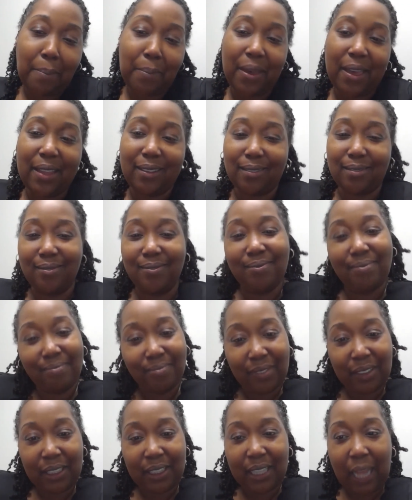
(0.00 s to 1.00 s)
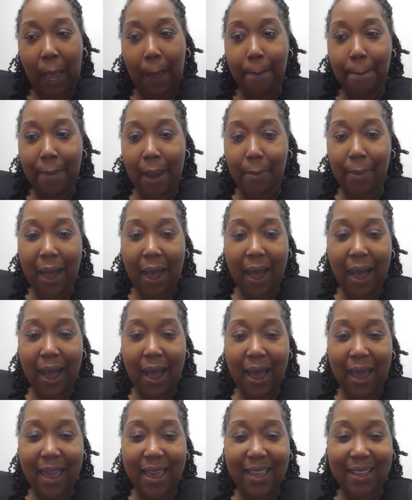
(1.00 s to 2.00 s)
button.
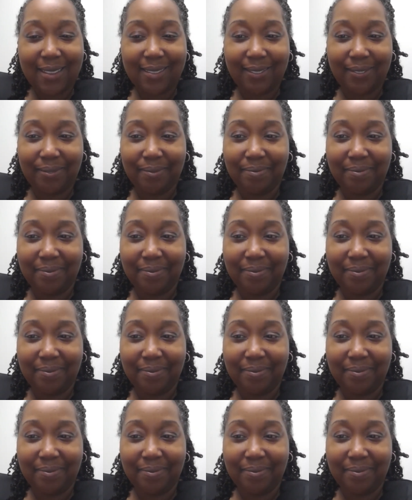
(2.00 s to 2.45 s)
Bye-bye.